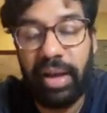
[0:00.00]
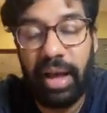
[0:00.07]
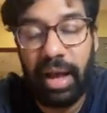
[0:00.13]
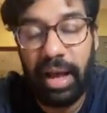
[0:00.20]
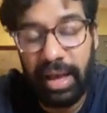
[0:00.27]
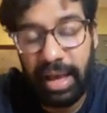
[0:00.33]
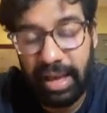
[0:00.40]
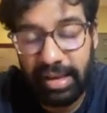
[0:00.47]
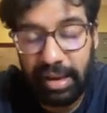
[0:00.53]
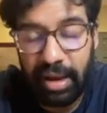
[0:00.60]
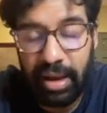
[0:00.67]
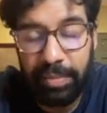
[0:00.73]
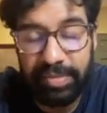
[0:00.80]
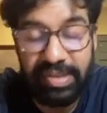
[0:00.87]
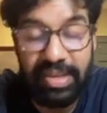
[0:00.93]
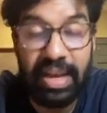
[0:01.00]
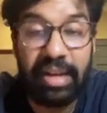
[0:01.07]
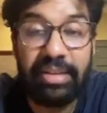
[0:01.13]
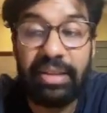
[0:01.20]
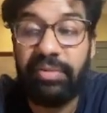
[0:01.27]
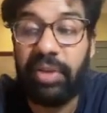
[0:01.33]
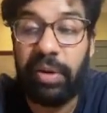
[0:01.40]

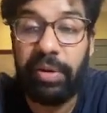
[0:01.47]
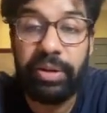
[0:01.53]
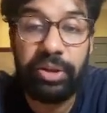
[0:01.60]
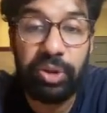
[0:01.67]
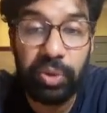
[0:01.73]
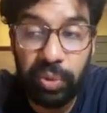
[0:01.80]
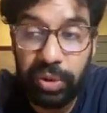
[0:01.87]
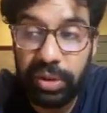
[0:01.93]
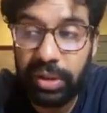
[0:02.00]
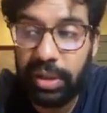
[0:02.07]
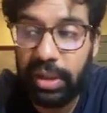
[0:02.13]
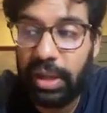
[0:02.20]
CXC very soon.